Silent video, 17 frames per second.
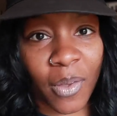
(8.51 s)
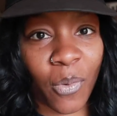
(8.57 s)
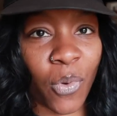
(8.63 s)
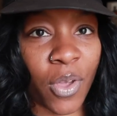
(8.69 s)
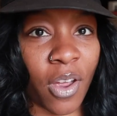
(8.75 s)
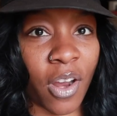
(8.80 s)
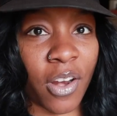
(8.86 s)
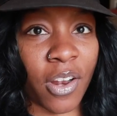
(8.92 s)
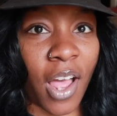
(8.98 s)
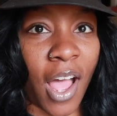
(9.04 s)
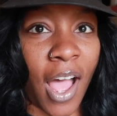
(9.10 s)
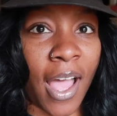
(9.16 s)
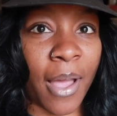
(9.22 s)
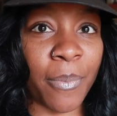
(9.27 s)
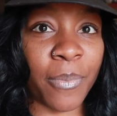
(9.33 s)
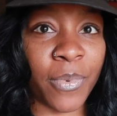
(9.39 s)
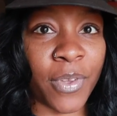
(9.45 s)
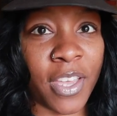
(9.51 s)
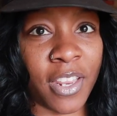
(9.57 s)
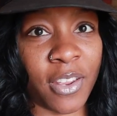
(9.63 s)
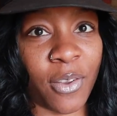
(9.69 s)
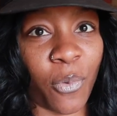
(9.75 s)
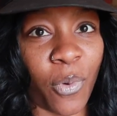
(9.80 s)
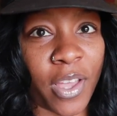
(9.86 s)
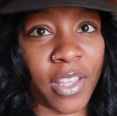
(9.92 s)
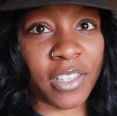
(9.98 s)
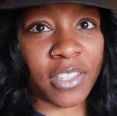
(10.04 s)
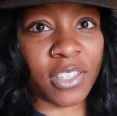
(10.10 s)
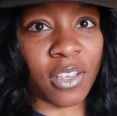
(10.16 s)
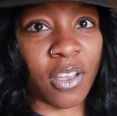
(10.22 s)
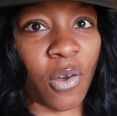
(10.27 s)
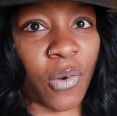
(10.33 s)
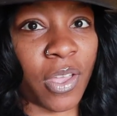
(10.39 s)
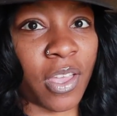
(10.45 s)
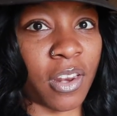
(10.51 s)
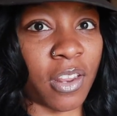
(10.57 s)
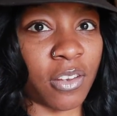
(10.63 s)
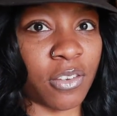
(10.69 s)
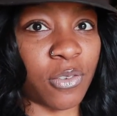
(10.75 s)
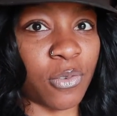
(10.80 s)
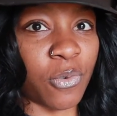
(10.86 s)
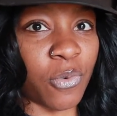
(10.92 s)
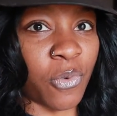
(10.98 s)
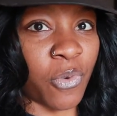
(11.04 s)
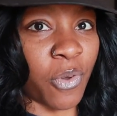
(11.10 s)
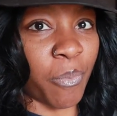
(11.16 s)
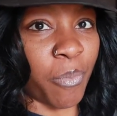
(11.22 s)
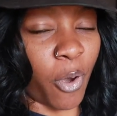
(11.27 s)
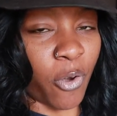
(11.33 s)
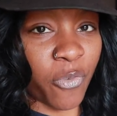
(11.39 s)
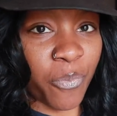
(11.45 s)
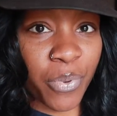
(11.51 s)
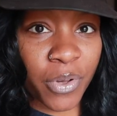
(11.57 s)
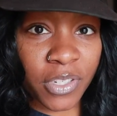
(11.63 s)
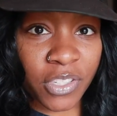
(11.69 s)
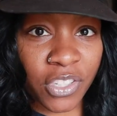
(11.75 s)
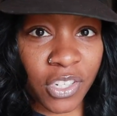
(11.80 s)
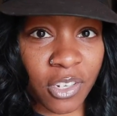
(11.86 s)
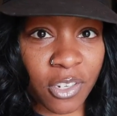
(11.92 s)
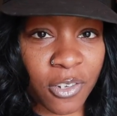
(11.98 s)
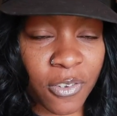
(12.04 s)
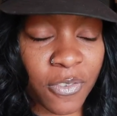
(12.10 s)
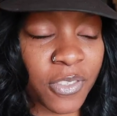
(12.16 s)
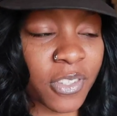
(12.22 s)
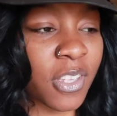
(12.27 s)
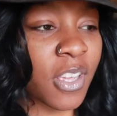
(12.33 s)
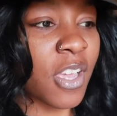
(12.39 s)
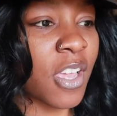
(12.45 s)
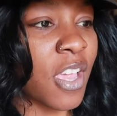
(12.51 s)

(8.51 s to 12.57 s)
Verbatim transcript: we are i am getting ready to go ahead and do both bookshelves